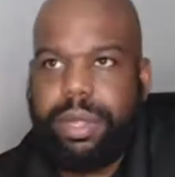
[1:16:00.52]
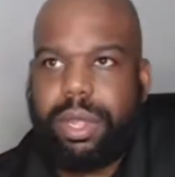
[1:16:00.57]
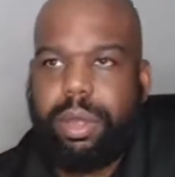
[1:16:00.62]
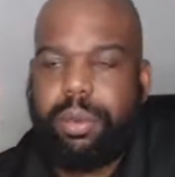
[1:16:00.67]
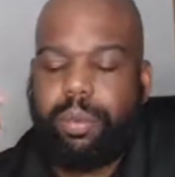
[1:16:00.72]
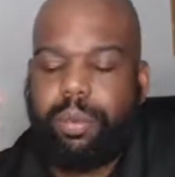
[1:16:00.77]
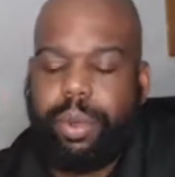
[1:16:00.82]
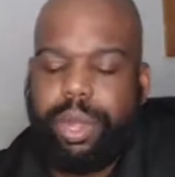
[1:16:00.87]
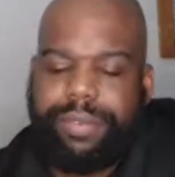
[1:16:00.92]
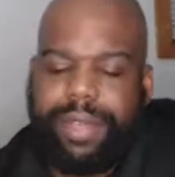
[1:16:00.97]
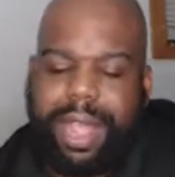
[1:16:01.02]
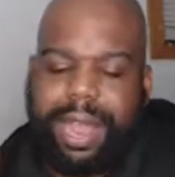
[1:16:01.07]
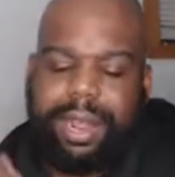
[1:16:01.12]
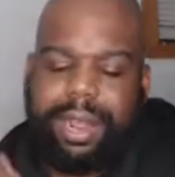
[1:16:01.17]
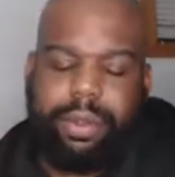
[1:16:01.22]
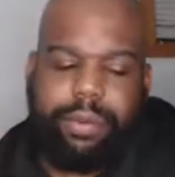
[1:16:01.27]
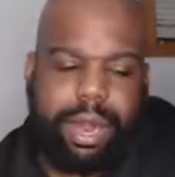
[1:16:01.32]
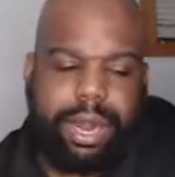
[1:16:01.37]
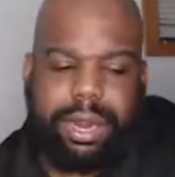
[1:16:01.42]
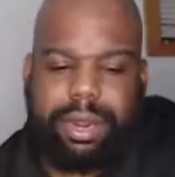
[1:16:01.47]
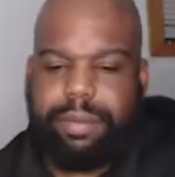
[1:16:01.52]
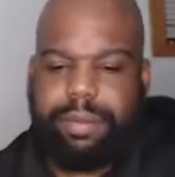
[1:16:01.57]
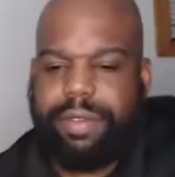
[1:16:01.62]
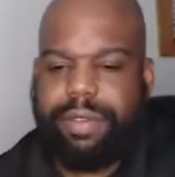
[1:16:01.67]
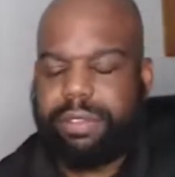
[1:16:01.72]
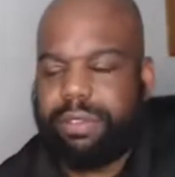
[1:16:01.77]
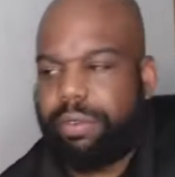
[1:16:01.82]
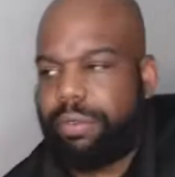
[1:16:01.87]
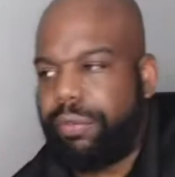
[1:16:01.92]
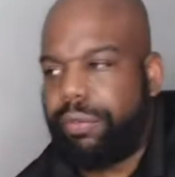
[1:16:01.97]
we've had accredited
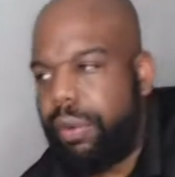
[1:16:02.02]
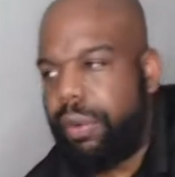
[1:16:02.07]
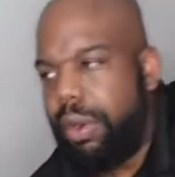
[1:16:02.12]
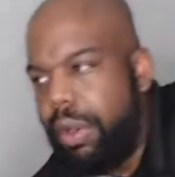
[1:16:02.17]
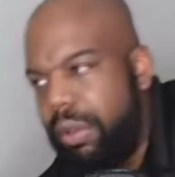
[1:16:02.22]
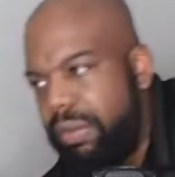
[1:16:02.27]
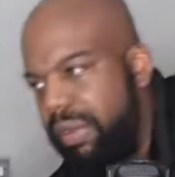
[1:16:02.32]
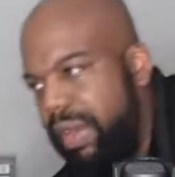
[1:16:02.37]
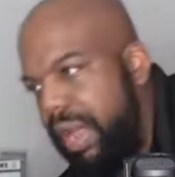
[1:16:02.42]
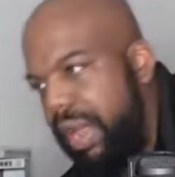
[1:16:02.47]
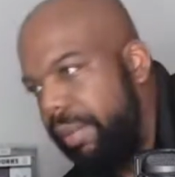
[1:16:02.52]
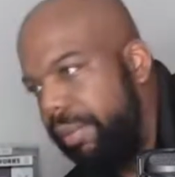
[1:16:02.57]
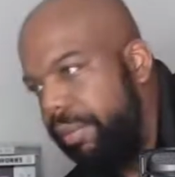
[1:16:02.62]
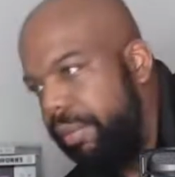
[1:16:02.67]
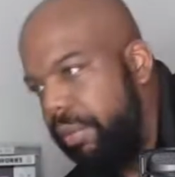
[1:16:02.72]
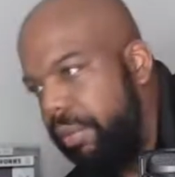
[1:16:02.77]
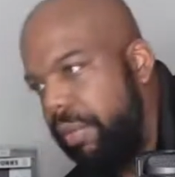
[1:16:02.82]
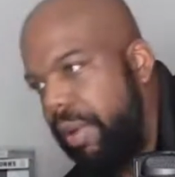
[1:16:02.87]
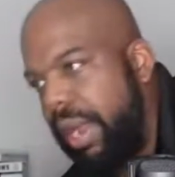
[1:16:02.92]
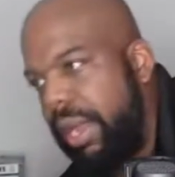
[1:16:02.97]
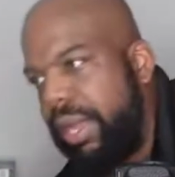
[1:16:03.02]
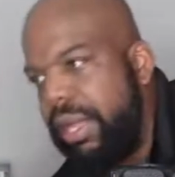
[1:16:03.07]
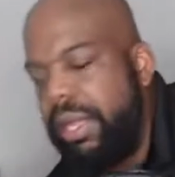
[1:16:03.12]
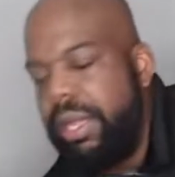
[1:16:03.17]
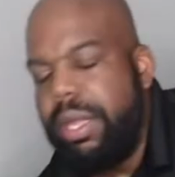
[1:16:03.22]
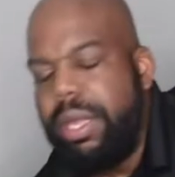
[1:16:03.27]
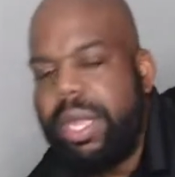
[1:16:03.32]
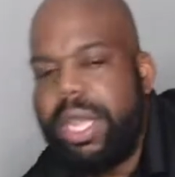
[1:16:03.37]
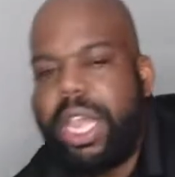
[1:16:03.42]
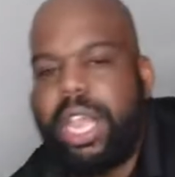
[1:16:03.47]
investors for a long time, right?
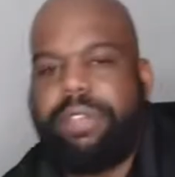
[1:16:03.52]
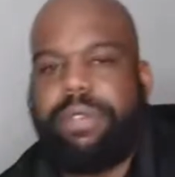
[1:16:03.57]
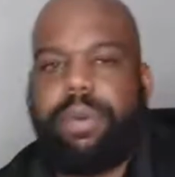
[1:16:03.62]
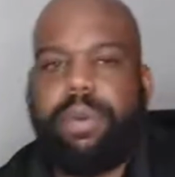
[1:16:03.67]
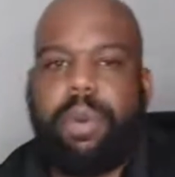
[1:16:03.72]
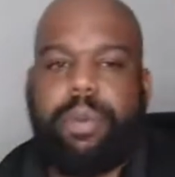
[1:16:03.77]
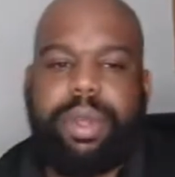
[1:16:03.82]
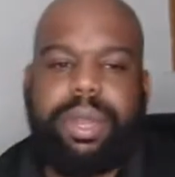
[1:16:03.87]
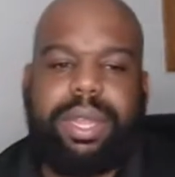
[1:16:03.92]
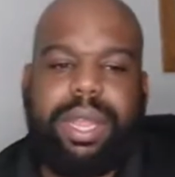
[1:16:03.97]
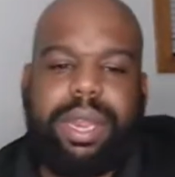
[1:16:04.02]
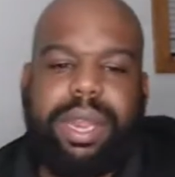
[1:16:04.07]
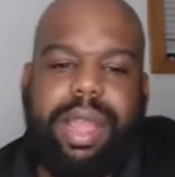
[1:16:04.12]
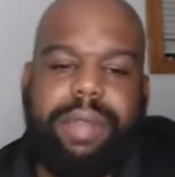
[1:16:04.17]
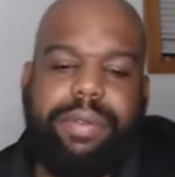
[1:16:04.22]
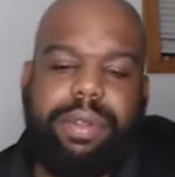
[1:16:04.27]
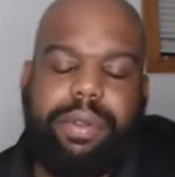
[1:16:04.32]
Even when we didn't have